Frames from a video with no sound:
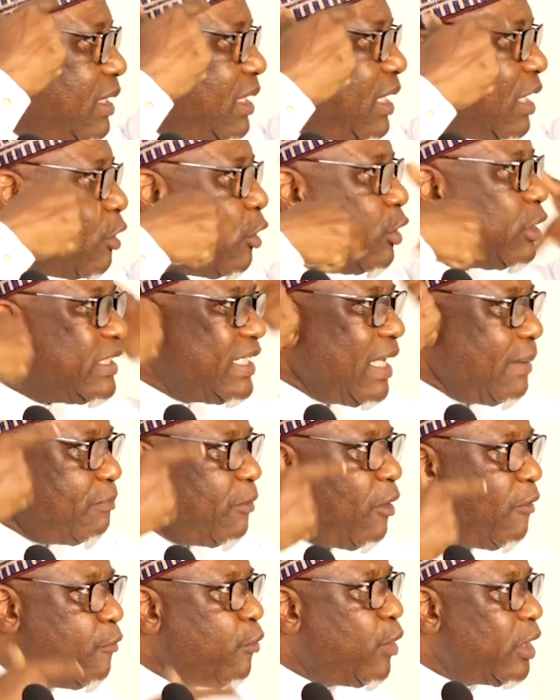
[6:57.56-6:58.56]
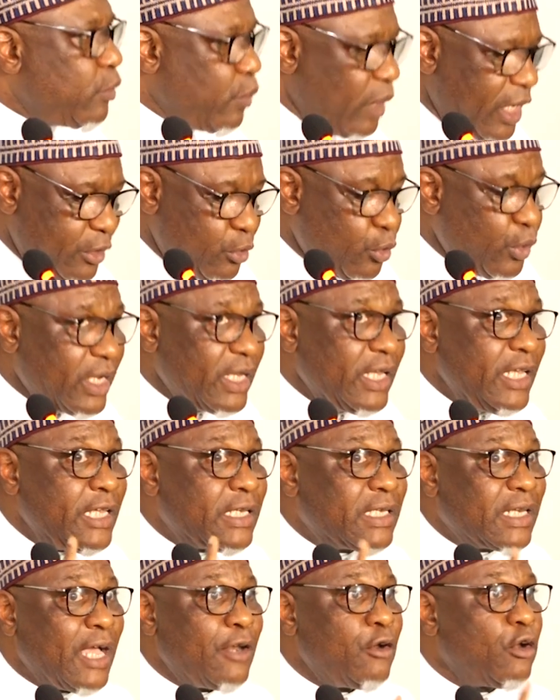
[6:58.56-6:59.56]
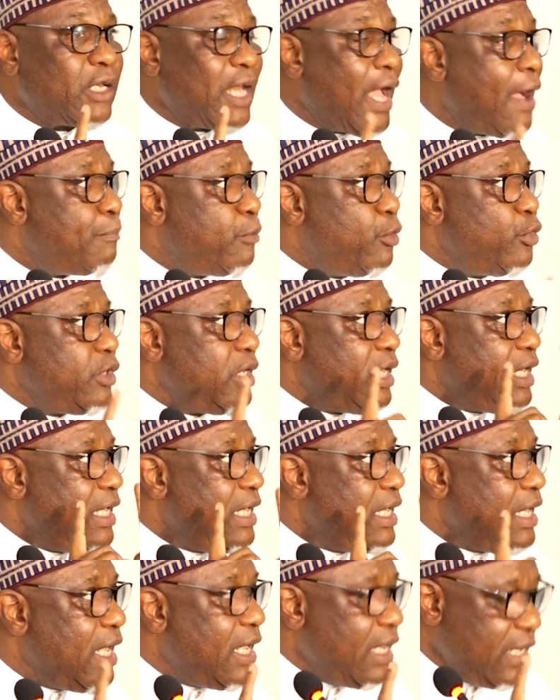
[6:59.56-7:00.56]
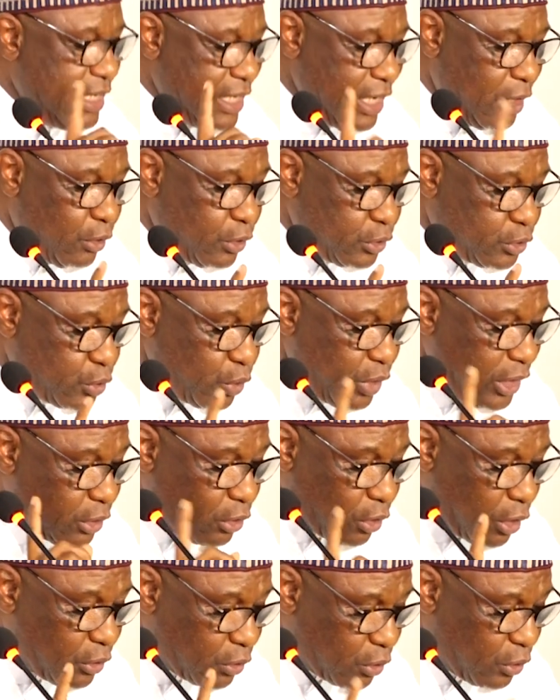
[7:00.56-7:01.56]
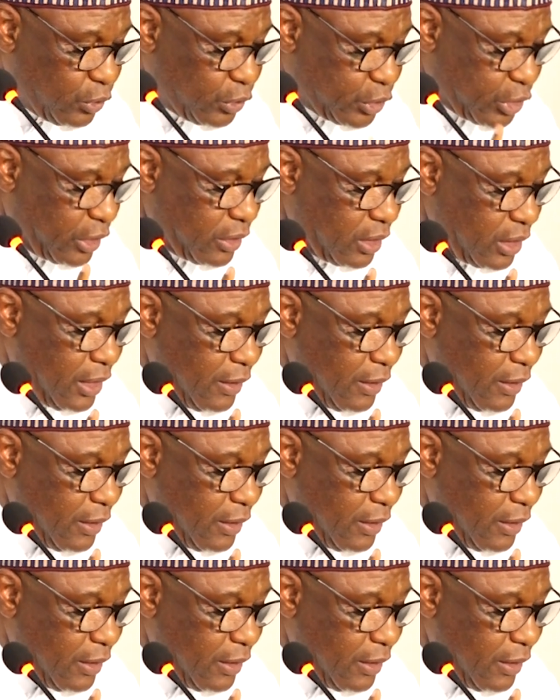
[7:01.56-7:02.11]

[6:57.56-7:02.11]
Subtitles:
the concept of what we're doing. It cannot happen in a year or two. In conclusion,